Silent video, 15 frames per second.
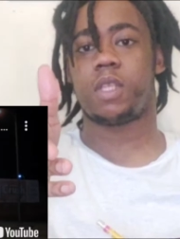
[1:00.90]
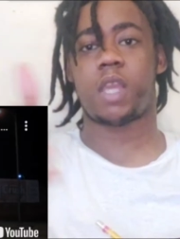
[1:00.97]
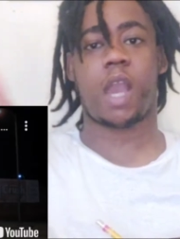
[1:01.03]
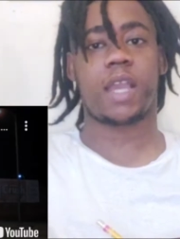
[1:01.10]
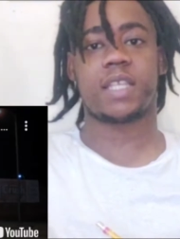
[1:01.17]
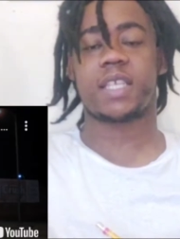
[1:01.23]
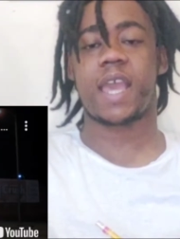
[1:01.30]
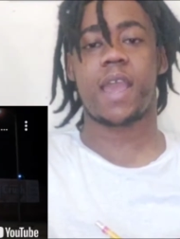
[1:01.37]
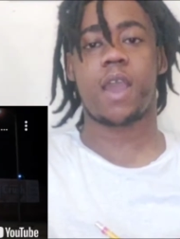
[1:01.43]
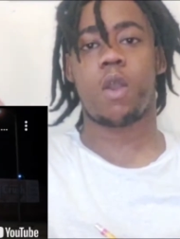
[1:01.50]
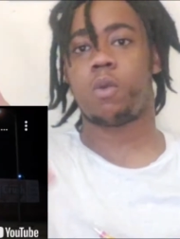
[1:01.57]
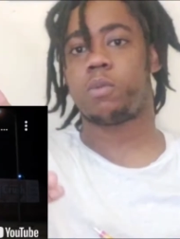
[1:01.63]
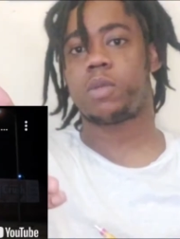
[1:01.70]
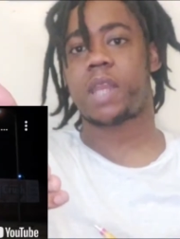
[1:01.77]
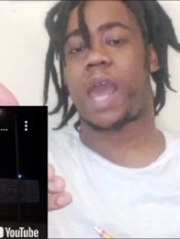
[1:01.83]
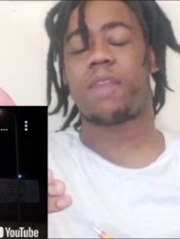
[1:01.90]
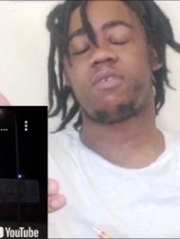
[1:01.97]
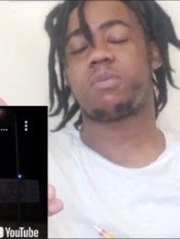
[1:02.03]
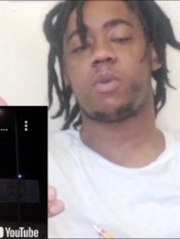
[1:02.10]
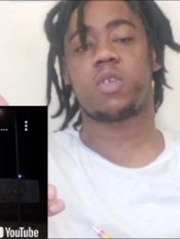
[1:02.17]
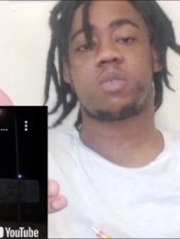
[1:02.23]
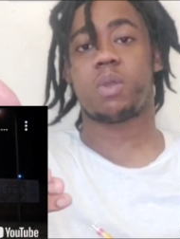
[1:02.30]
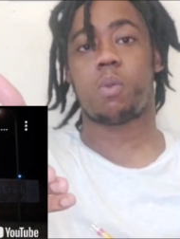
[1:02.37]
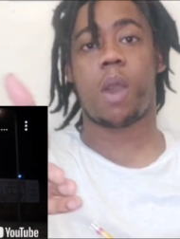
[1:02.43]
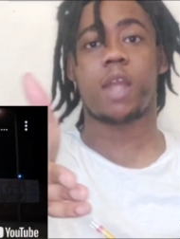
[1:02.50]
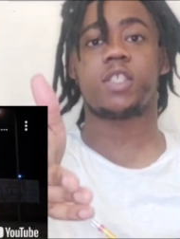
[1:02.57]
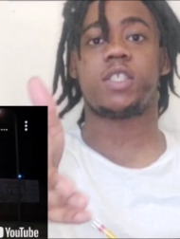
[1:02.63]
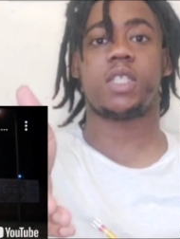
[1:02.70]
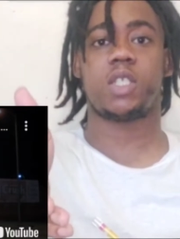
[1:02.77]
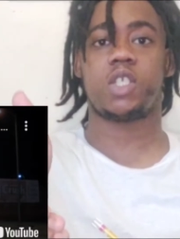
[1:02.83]
young as hell, not even supposed to be
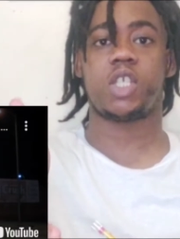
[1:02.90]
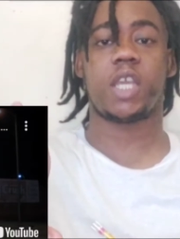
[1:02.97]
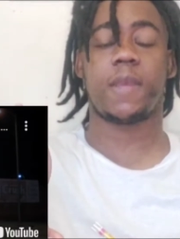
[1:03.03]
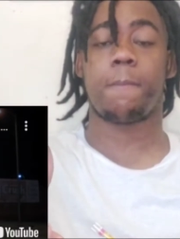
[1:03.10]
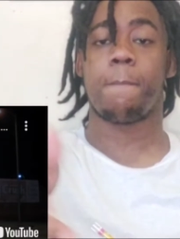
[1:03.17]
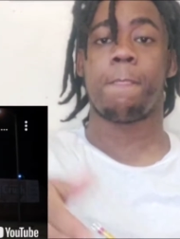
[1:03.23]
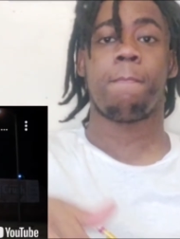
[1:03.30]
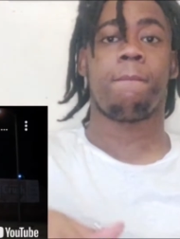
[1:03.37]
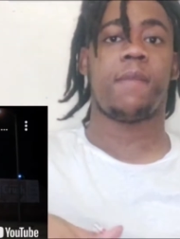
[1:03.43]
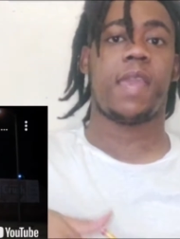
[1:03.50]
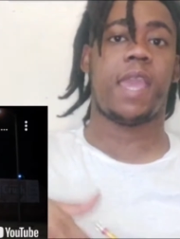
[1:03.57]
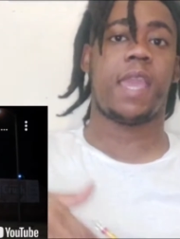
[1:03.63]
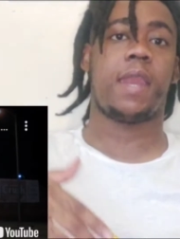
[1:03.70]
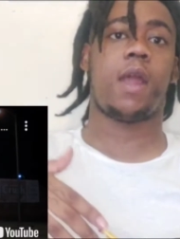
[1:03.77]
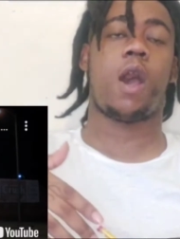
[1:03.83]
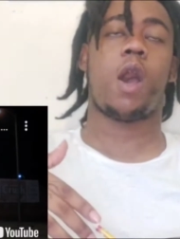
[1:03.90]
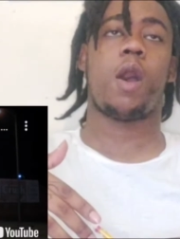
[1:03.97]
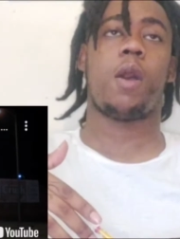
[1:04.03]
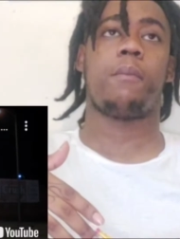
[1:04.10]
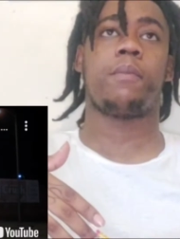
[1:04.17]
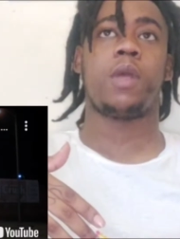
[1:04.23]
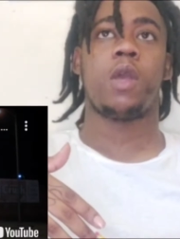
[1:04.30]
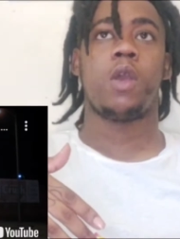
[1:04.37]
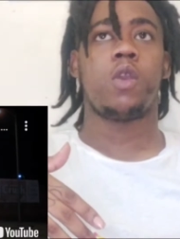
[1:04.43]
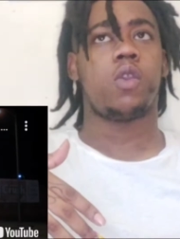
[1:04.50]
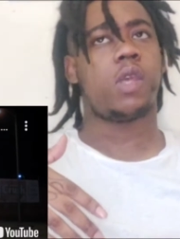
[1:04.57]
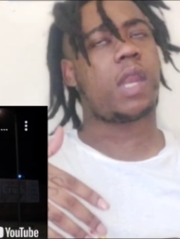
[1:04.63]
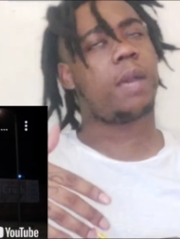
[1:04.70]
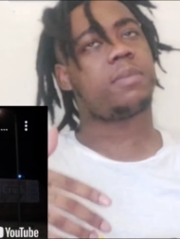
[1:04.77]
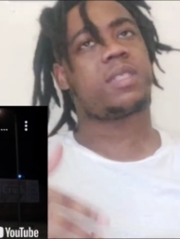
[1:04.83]
watching this shit. And um,
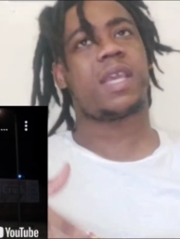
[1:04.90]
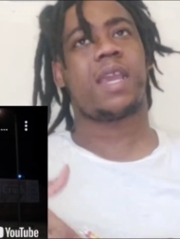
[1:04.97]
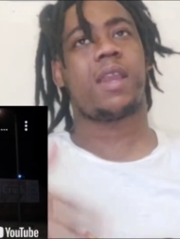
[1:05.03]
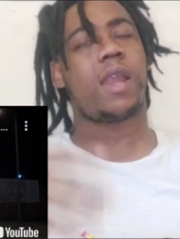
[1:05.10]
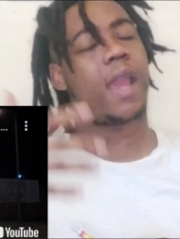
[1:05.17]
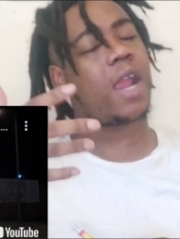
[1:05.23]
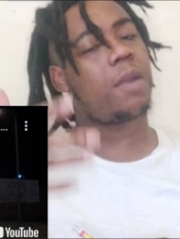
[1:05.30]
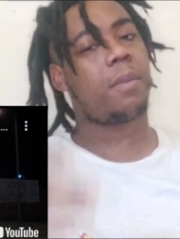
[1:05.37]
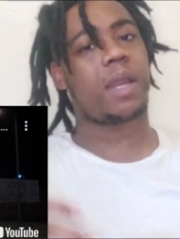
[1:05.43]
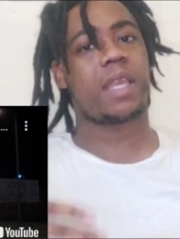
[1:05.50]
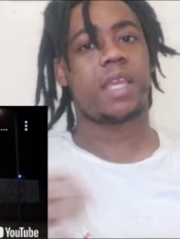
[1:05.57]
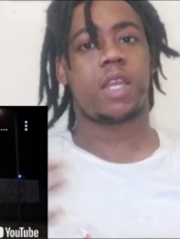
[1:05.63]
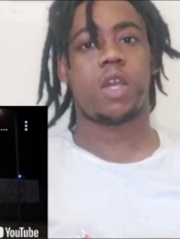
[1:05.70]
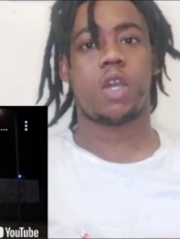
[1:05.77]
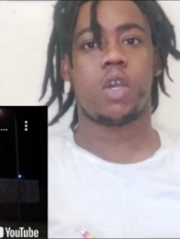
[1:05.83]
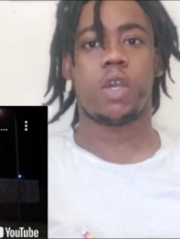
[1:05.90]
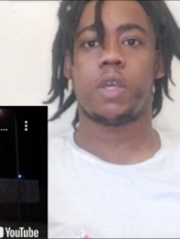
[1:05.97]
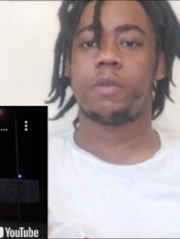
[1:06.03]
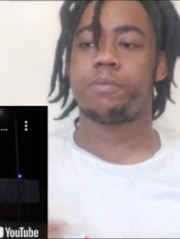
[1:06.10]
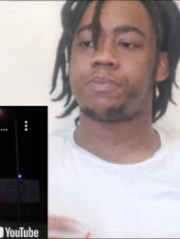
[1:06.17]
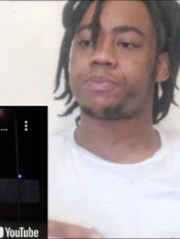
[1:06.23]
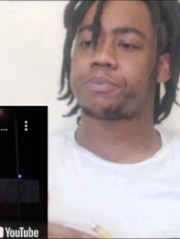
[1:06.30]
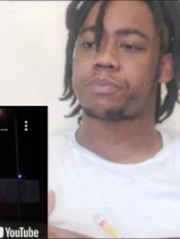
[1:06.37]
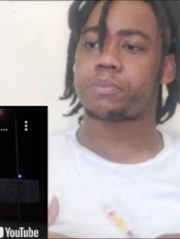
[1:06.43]
you know what I'm saying? Everybody in the hood.